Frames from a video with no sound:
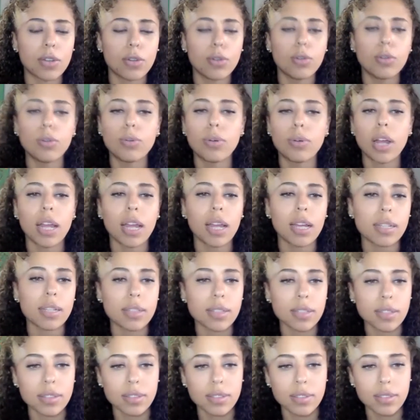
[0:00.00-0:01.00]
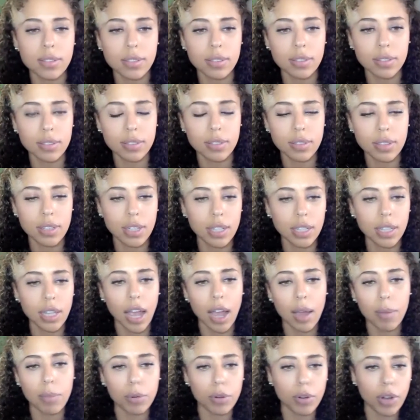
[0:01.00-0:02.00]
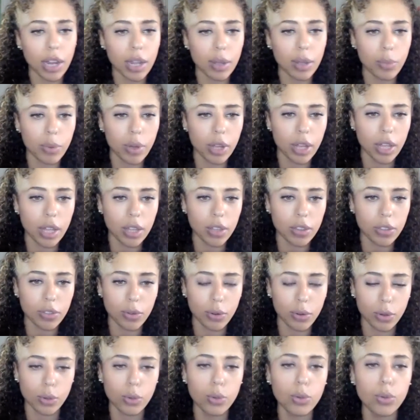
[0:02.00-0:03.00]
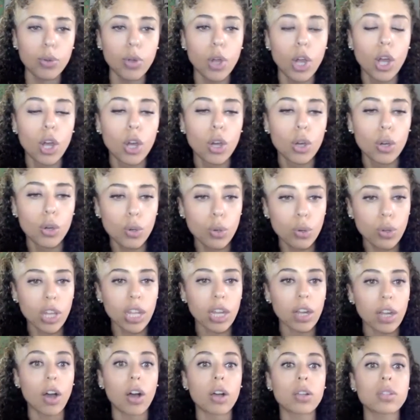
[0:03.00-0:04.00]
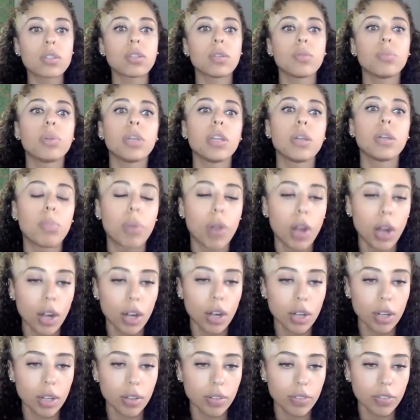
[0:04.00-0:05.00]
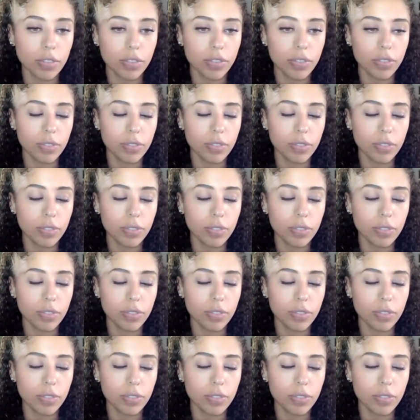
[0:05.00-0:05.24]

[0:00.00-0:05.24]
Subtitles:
who do I ask to collaborate with, or who can also be a part of